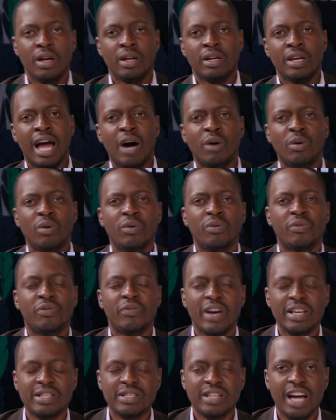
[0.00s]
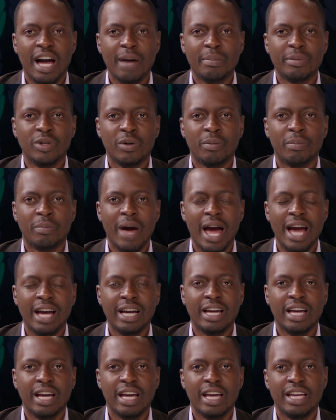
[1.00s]
Now, First Capital
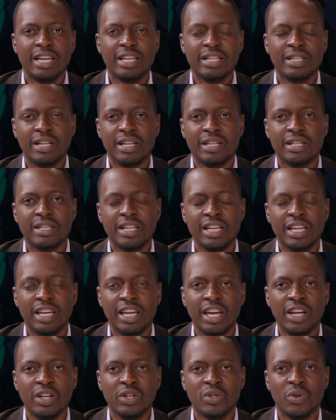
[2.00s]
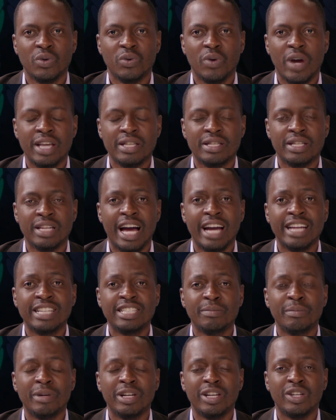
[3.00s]
Bank is seeking to raise
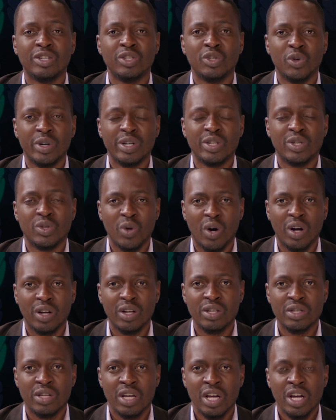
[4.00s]
90 million US dollars